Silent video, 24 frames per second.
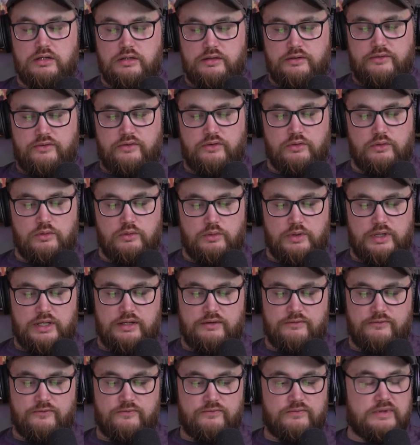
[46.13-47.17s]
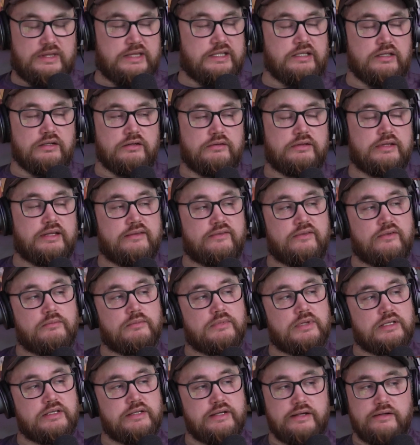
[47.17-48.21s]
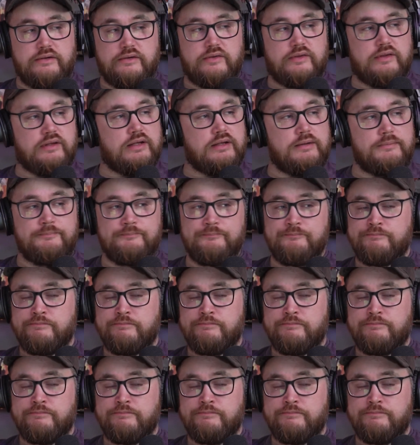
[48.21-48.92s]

So if, that's something that you're interested in,